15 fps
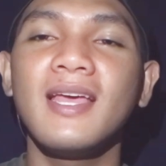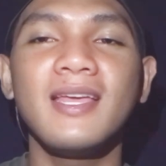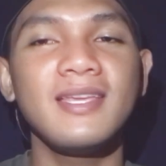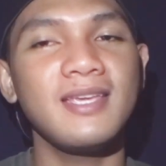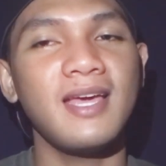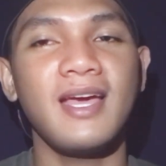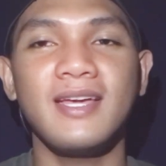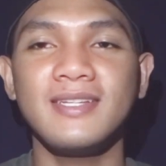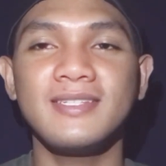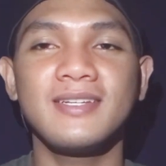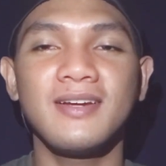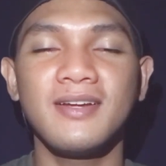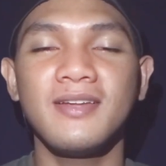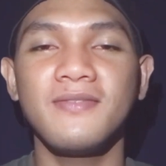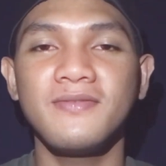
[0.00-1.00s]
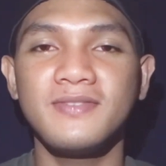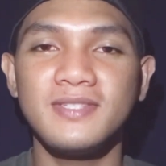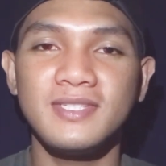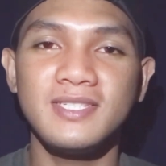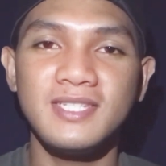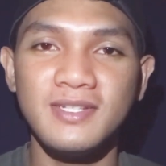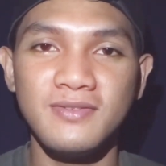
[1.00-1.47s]
Yeah, it's kind of
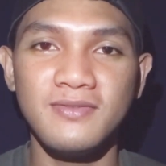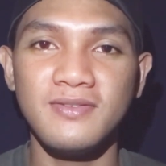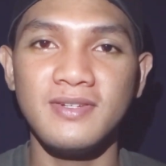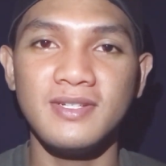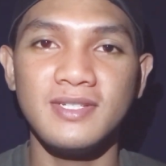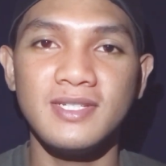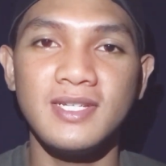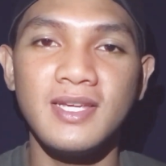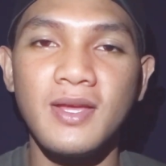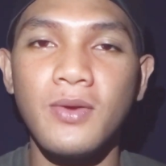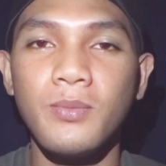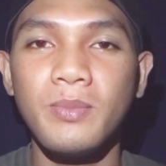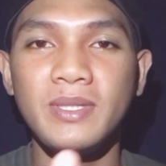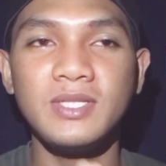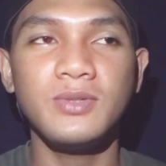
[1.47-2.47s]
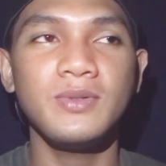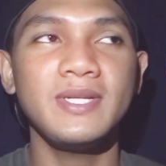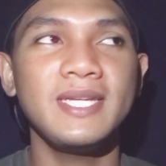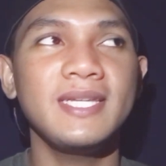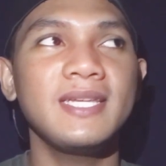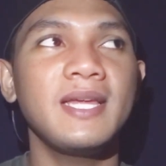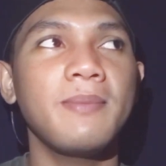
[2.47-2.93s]
different
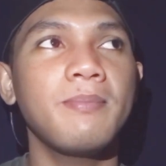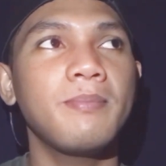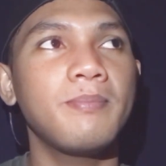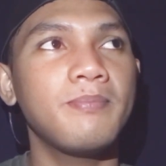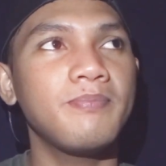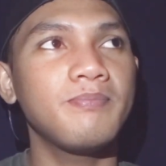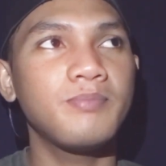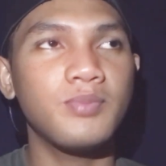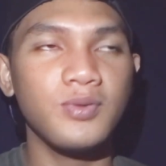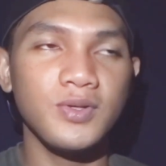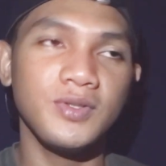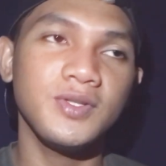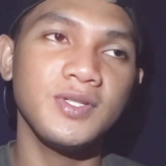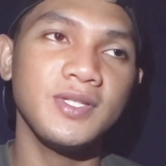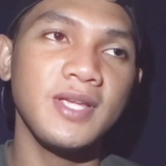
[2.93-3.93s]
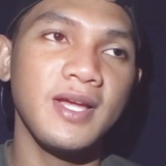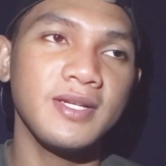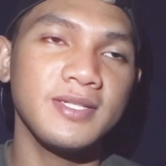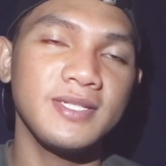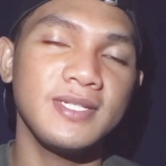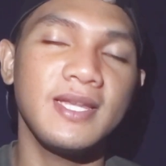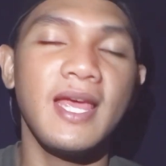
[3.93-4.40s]
between the British
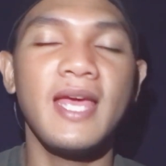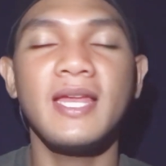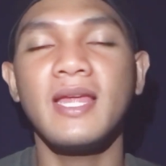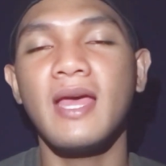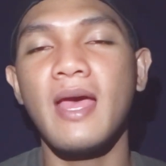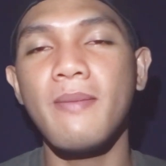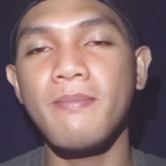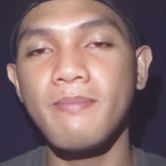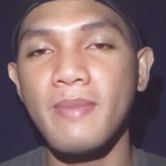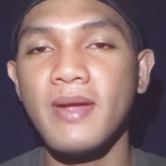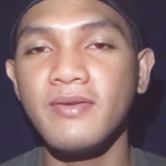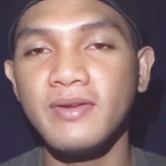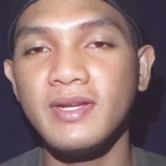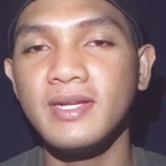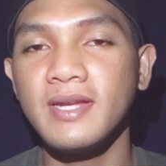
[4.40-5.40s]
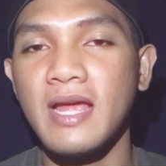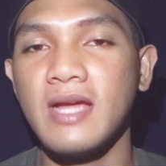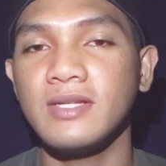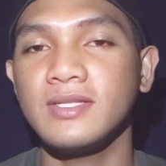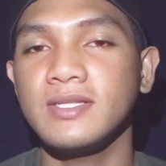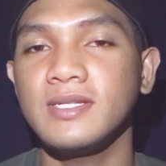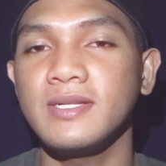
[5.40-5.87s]
accent and American
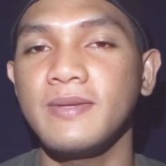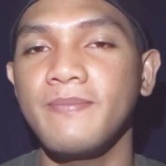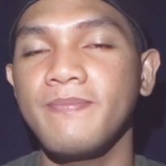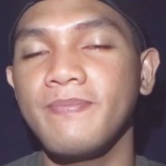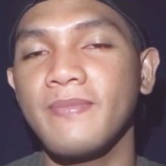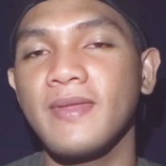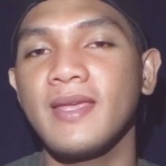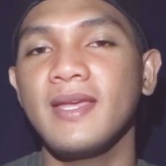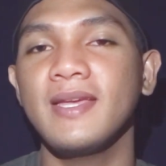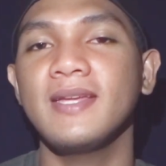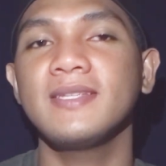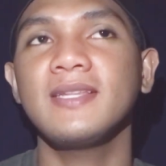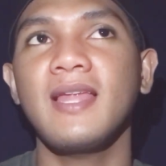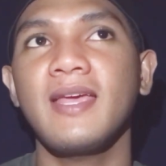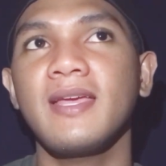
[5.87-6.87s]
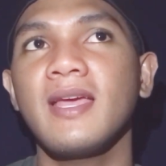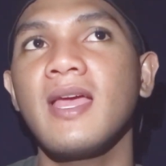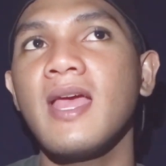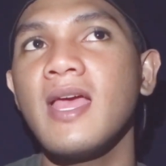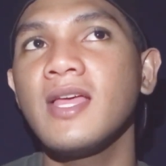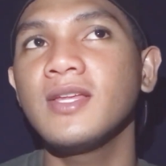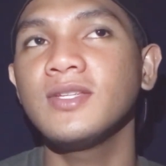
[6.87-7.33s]
accent. It's like
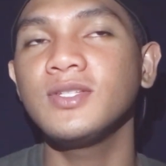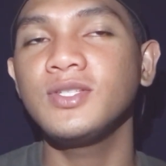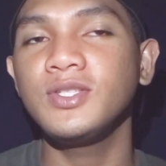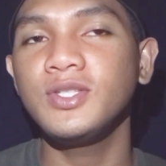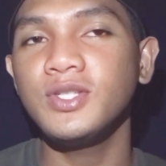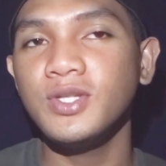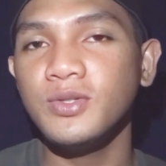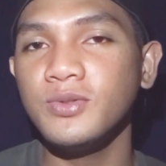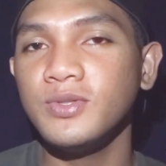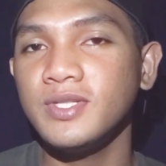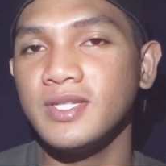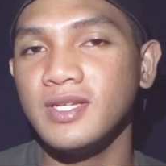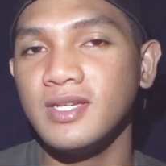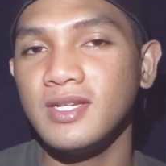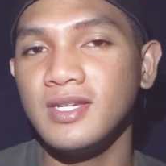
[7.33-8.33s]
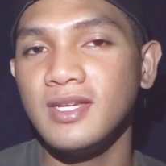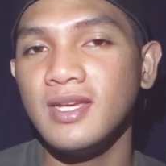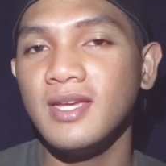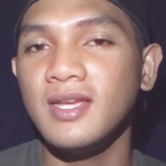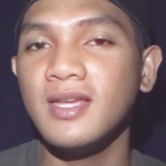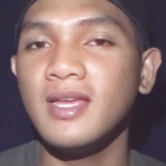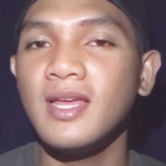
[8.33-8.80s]
duty,
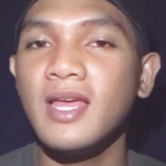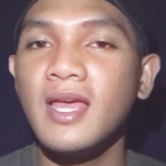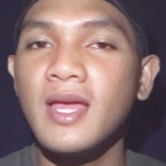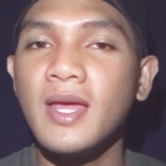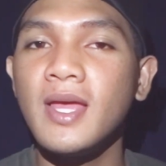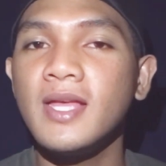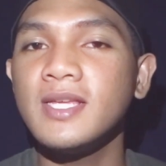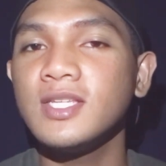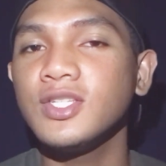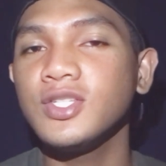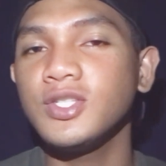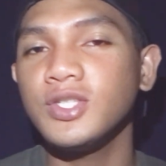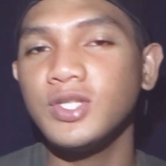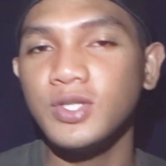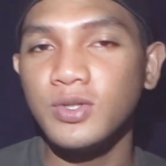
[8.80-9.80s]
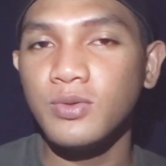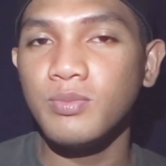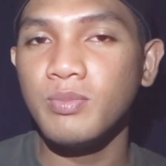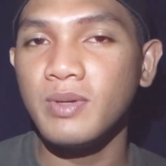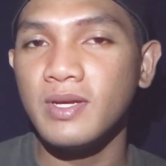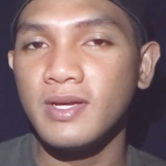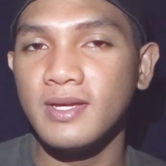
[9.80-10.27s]

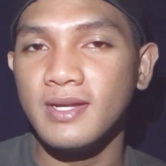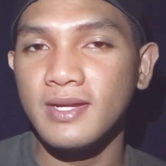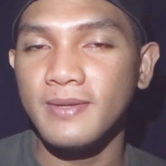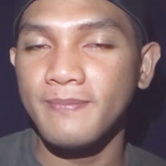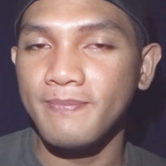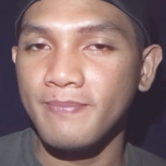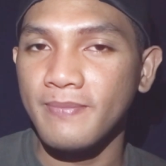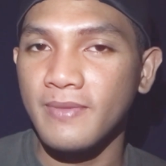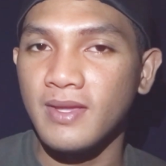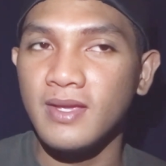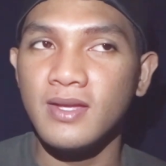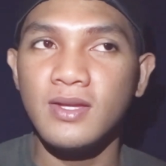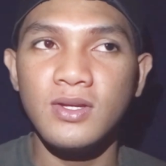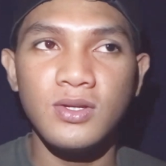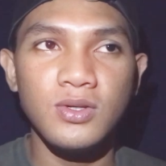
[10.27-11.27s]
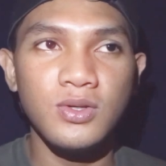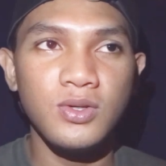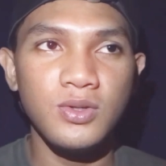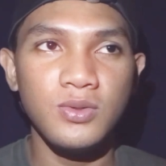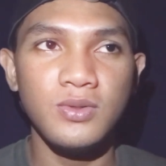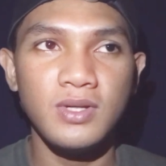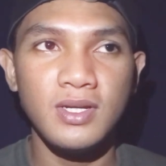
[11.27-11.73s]
stupid,
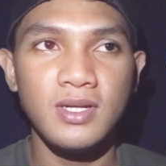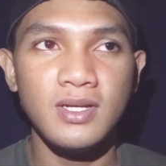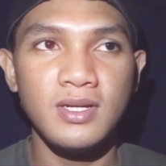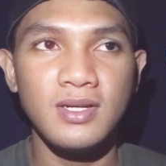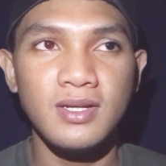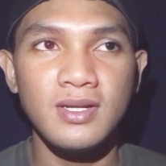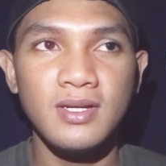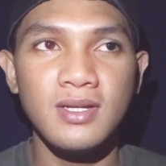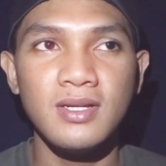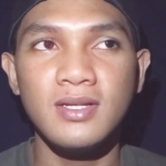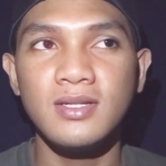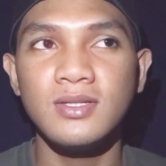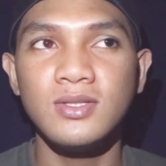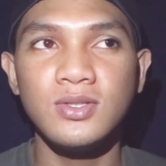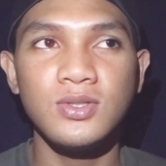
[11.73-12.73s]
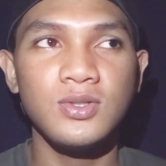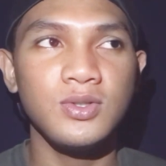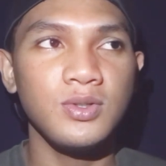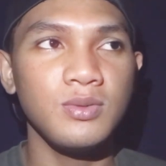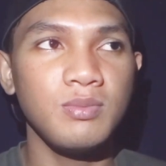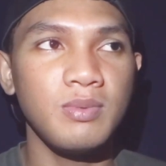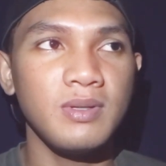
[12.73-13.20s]
duty,
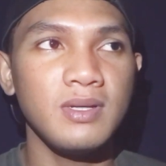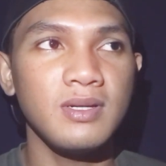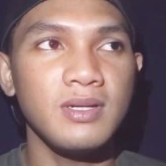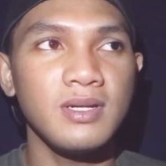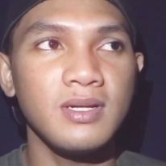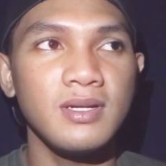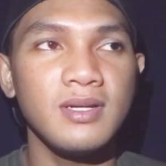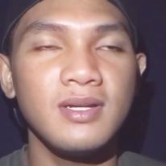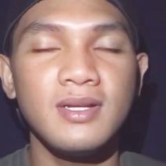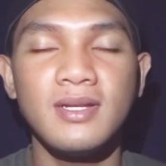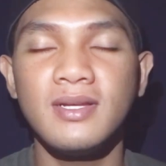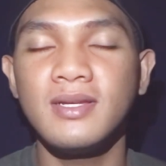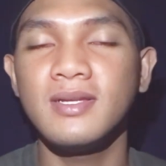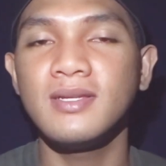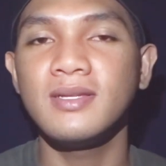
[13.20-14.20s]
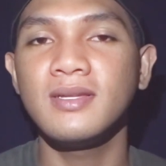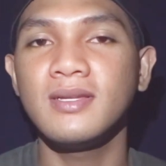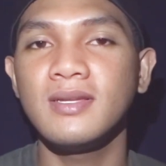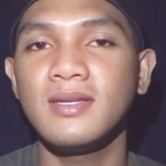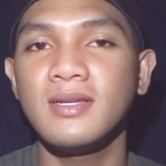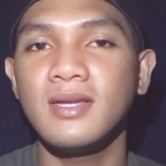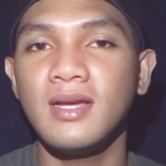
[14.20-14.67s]
stupid.
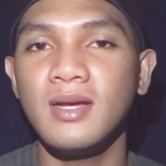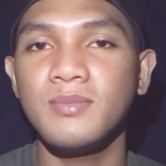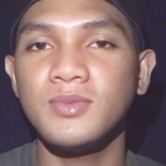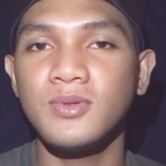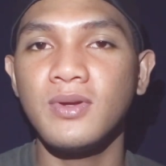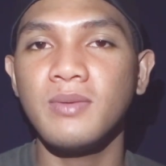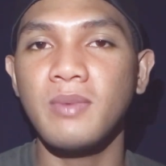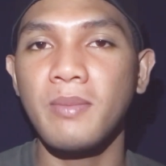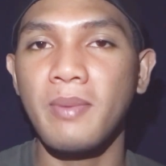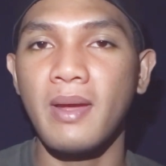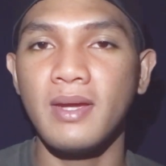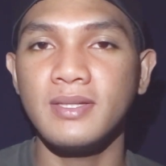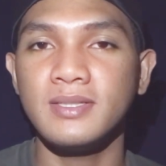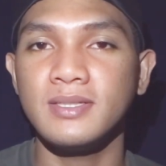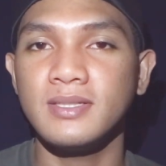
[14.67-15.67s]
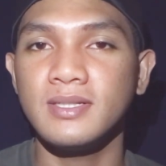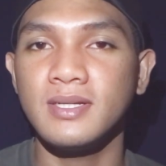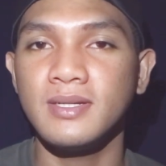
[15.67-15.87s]
I'm trying my best.